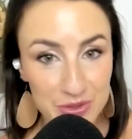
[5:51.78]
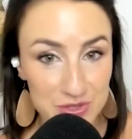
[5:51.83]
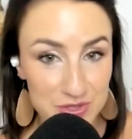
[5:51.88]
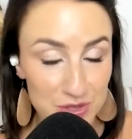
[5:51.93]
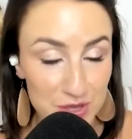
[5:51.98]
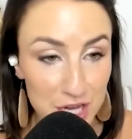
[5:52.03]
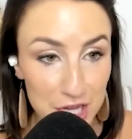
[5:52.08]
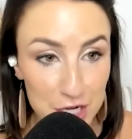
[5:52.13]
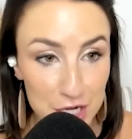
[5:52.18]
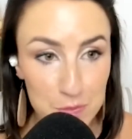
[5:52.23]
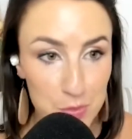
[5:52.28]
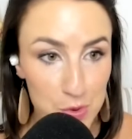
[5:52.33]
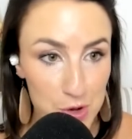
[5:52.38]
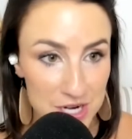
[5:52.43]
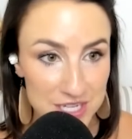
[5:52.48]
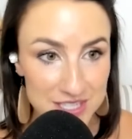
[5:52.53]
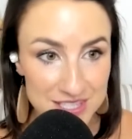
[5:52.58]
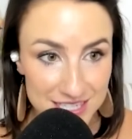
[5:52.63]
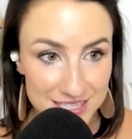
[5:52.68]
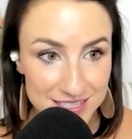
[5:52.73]
There's a lot of
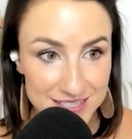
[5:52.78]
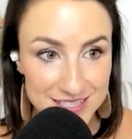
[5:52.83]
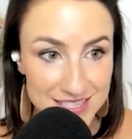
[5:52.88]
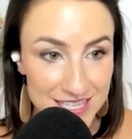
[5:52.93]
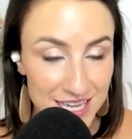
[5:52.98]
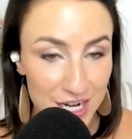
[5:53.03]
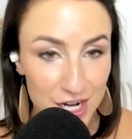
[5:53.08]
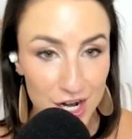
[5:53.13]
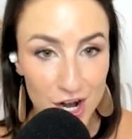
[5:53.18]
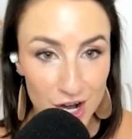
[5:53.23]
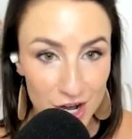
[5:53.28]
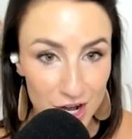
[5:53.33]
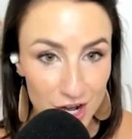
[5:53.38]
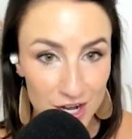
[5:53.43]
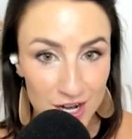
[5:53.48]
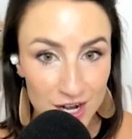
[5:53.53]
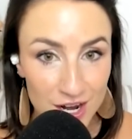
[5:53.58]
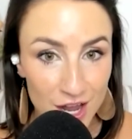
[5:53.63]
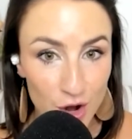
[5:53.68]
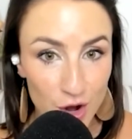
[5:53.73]
poisons that
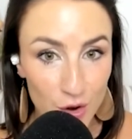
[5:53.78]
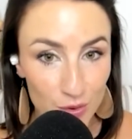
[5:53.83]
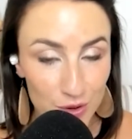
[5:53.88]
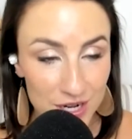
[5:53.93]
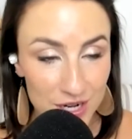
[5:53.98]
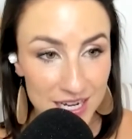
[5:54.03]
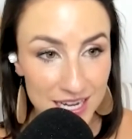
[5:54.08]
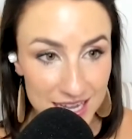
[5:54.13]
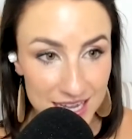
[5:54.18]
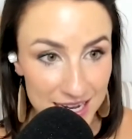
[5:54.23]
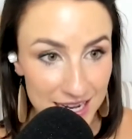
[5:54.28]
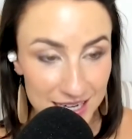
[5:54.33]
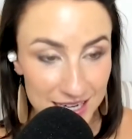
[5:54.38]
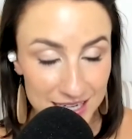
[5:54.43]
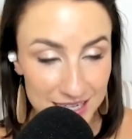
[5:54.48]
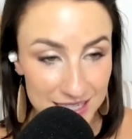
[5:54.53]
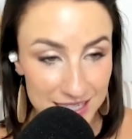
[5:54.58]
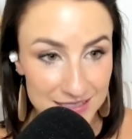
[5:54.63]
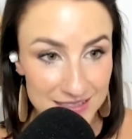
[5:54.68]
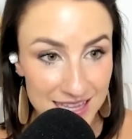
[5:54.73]
are
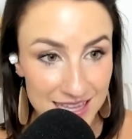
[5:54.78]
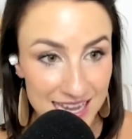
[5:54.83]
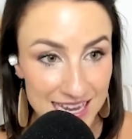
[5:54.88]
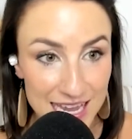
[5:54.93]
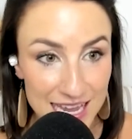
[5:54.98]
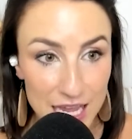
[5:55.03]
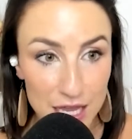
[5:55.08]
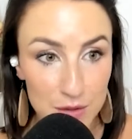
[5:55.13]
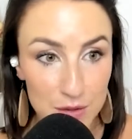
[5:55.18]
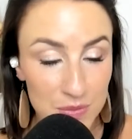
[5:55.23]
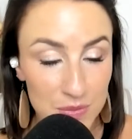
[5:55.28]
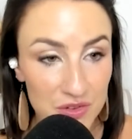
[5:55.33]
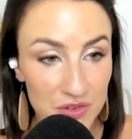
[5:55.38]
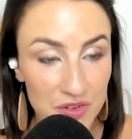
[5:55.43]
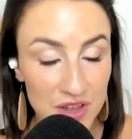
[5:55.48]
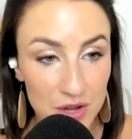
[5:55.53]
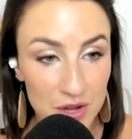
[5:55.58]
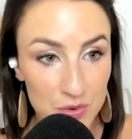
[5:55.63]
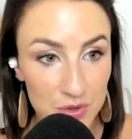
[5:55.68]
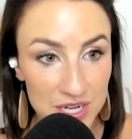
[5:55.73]
organic that can be
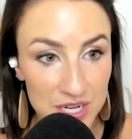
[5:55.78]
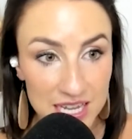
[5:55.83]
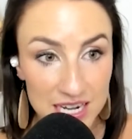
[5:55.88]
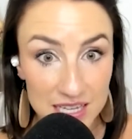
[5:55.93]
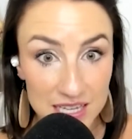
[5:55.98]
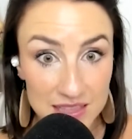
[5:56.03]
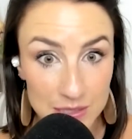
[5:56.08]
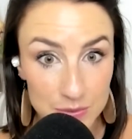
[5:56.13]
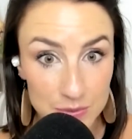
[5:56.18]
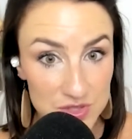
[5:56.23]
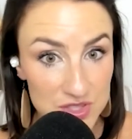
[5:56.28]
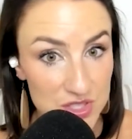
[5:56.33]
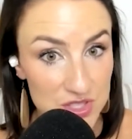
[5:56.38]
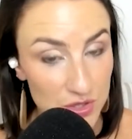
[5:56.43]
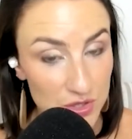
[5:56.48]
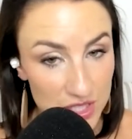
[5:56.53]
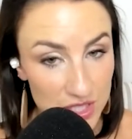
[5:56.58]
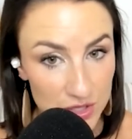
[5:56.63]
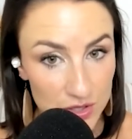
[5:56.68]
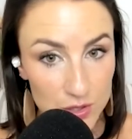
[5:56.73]
found organic. They will
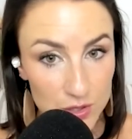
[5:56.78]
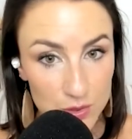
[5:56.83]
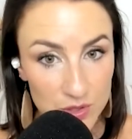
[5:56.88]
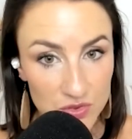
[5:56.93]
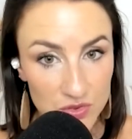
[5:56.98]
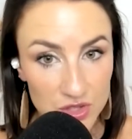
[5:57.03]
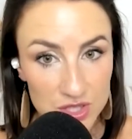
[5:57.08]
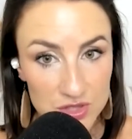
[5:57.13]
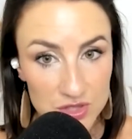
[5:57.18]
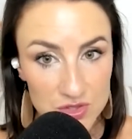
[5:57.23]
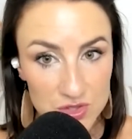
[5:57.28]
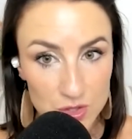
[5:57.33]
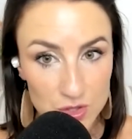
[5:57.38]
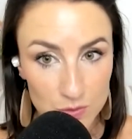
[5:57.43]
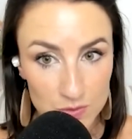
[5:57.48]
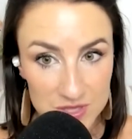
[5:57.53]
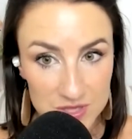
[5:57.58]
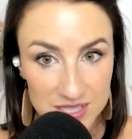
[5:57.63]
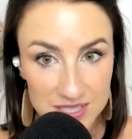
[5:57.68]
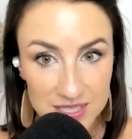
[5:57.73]
still kill you if
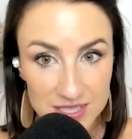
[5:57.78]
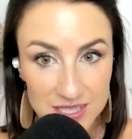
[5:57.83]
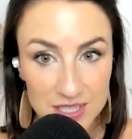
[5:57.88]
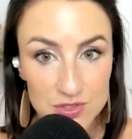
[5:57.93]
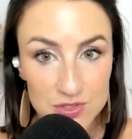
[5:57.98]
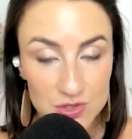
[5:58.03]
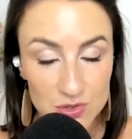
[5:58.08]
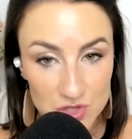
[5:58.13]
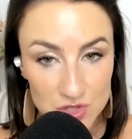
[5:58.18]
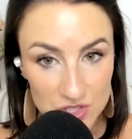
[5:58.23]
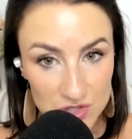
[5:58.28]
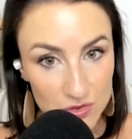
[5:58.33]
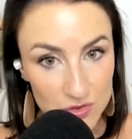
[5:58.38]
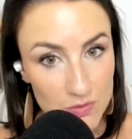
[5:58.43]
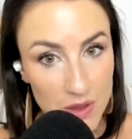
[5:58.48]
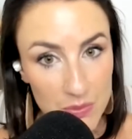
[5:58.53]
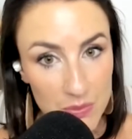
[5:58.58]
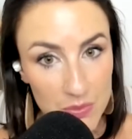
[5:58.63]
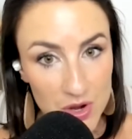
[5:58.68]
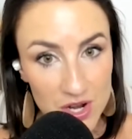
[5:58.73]
consumed. So just
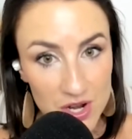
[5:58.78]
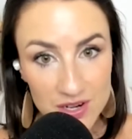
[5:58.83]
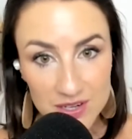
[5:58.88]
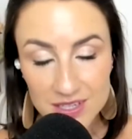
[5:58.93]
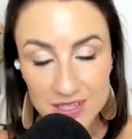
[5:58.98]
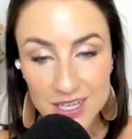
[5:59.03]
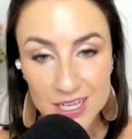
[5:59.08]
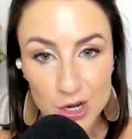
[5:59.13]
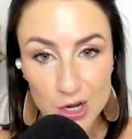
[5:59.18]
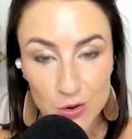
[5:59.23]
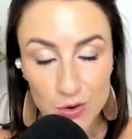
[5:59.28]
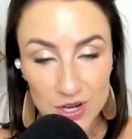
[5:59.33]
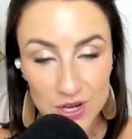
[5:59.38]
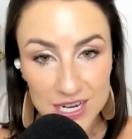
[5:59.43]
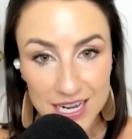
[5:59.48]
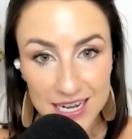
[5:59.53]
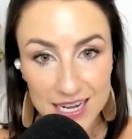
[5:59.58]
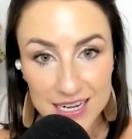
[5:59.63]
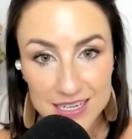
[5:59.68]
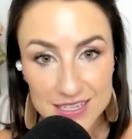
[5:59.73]
remember
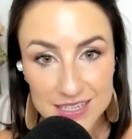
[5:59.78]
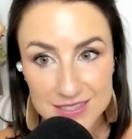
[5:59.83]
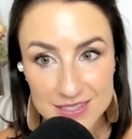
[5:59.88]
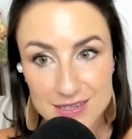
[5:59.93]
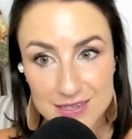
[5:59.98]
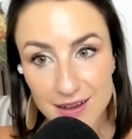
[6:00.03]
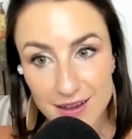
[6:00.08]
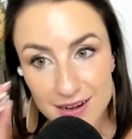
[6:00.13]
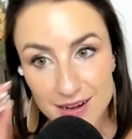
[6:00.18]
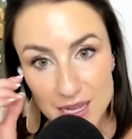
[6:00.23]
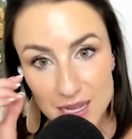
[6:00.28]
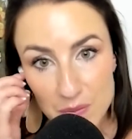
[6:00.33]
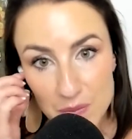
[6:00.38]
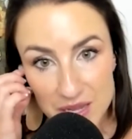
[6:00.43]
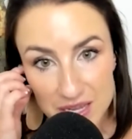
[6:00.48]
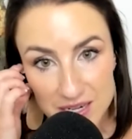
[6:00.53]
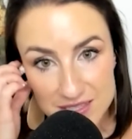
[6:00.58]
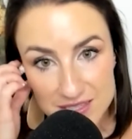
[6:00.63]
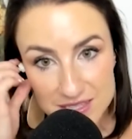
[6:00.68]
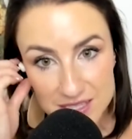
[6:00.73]
Organic is not a
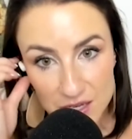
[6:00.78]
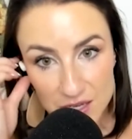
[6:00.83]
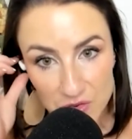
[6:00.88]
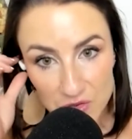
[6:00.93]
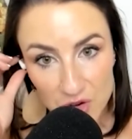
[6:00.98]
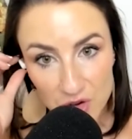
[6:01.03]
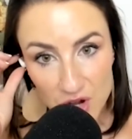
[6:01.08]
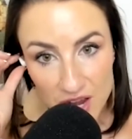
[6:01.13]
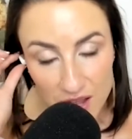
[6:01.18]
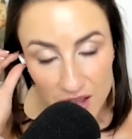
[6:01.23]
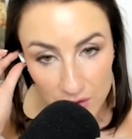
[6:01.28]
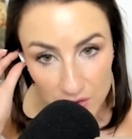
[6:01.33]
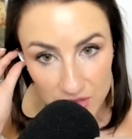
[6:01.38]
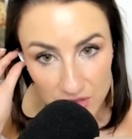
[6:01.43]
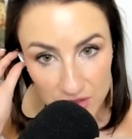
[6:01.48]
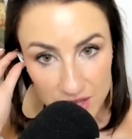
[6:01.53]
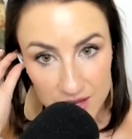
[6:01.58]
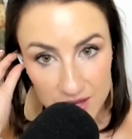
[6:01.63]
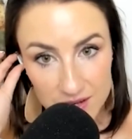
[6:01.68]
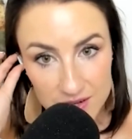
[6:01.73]
panacea for
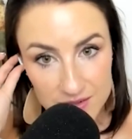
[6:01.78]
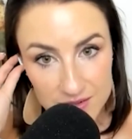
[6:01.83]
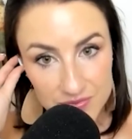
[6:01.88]
healthy.